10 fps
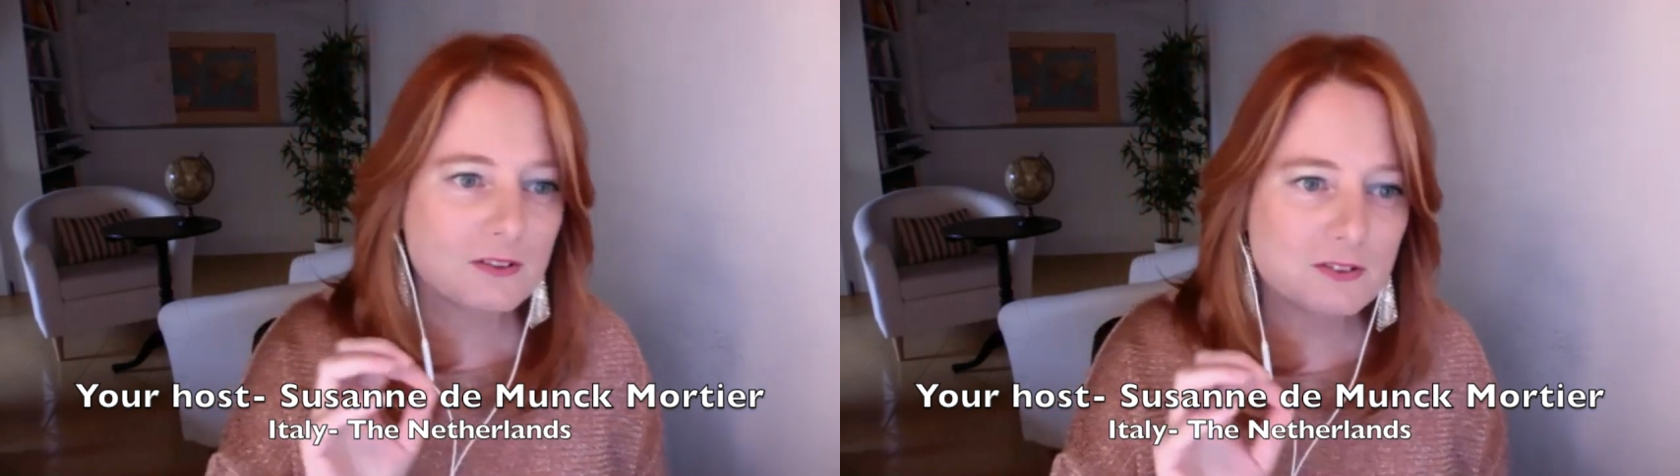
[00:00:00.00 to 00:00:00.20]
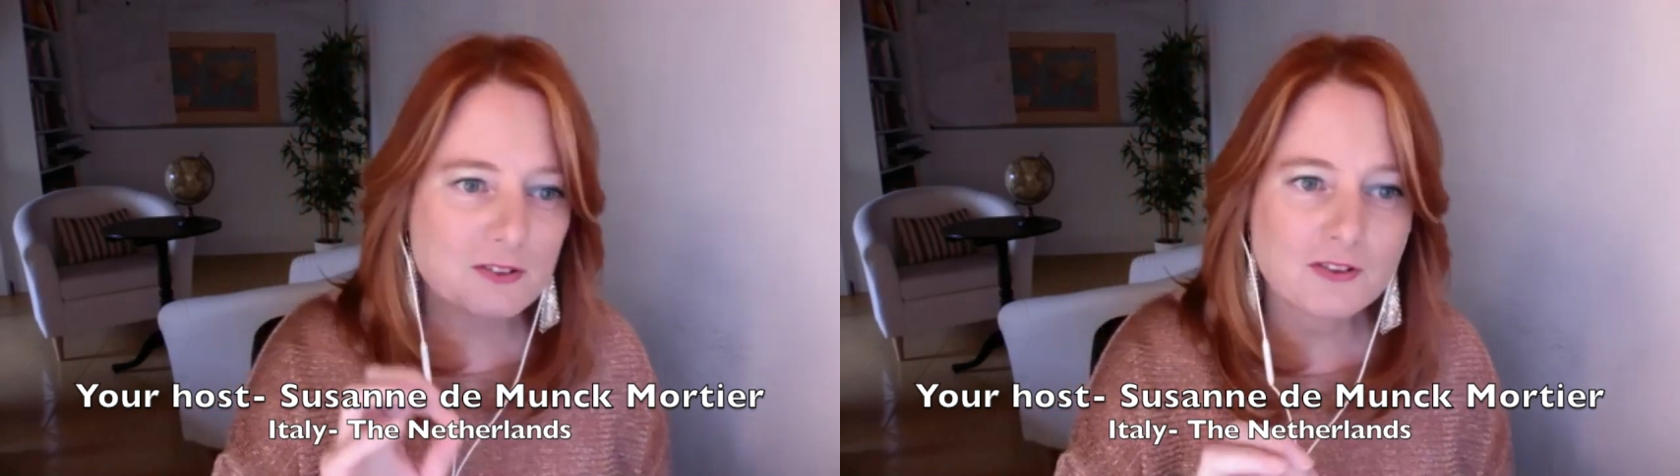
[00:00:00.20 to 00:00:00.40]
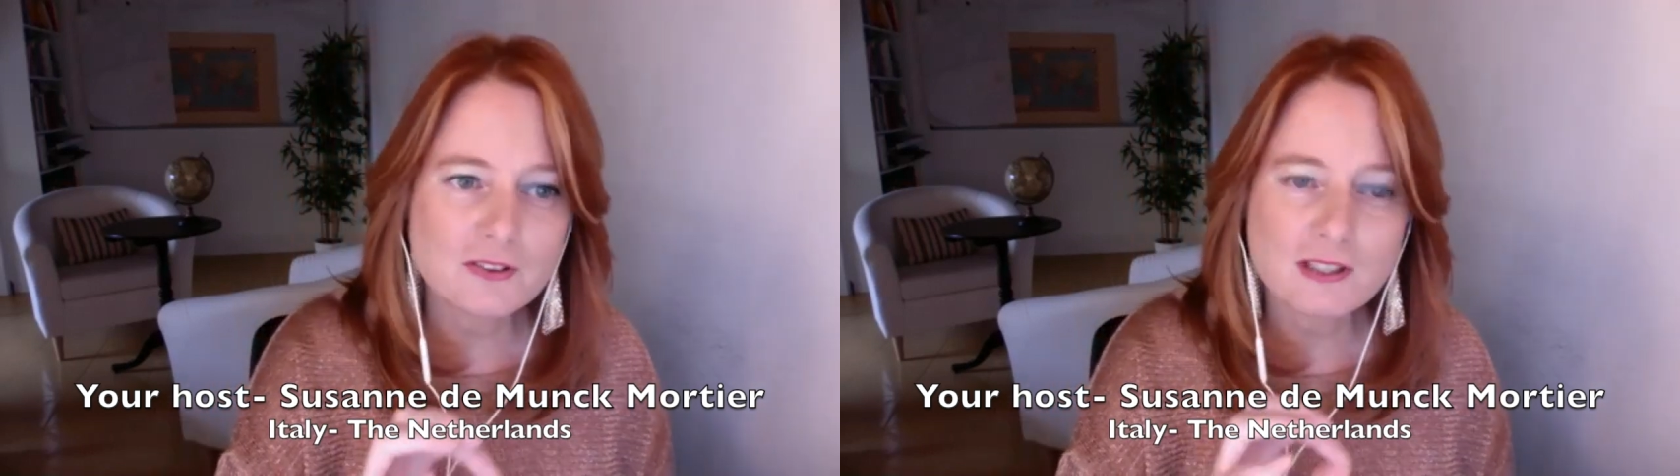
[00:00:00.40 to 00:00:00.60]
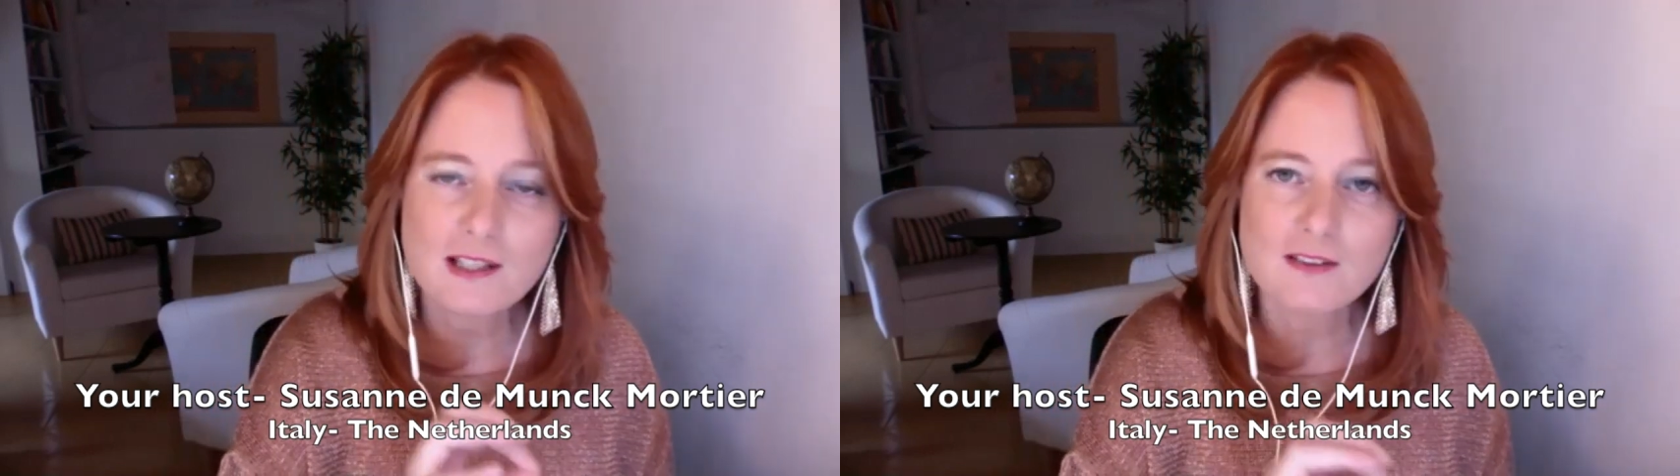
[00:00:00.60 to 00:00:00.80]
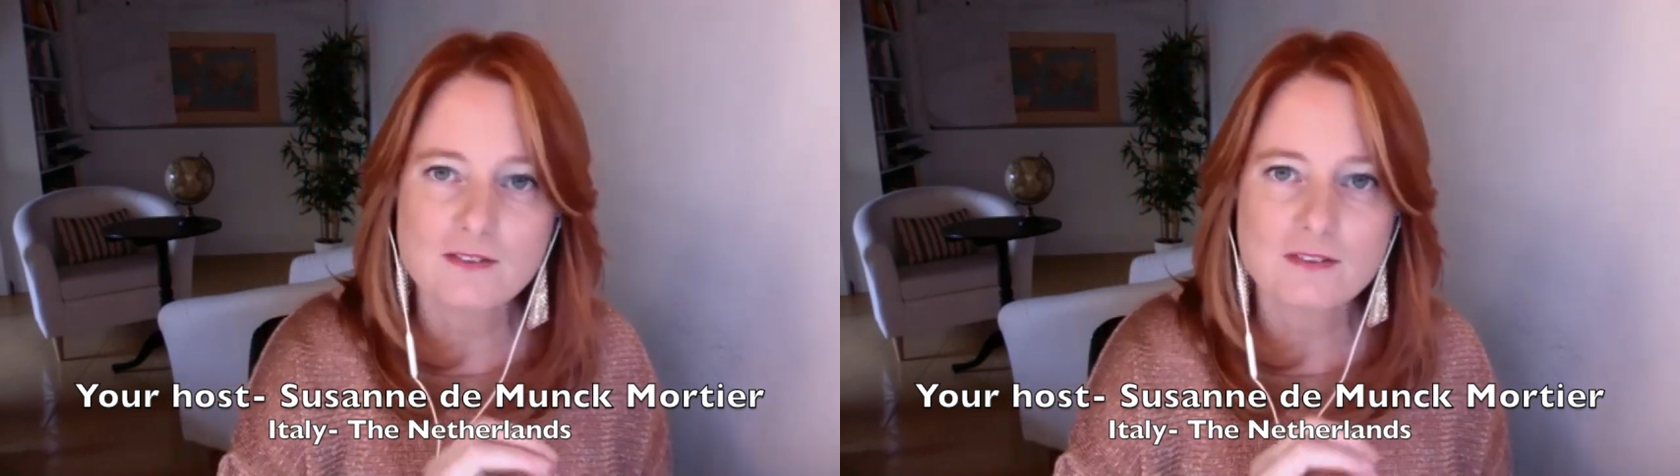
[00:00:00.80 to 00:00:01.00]
tune
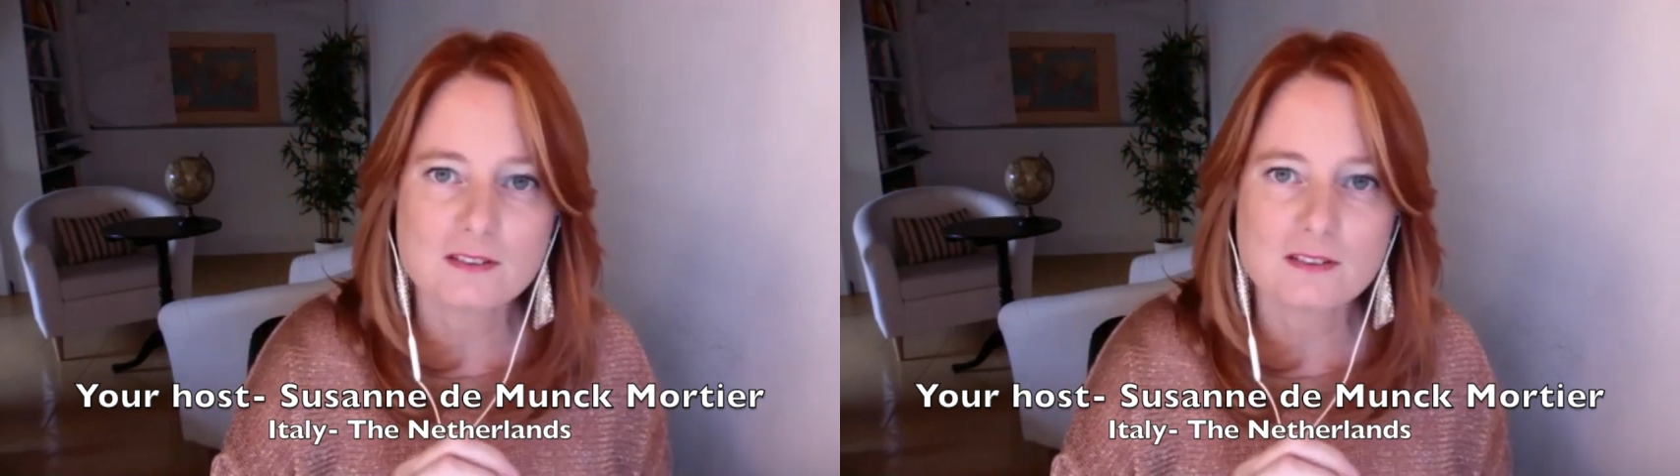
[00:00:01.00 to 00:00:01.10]
into the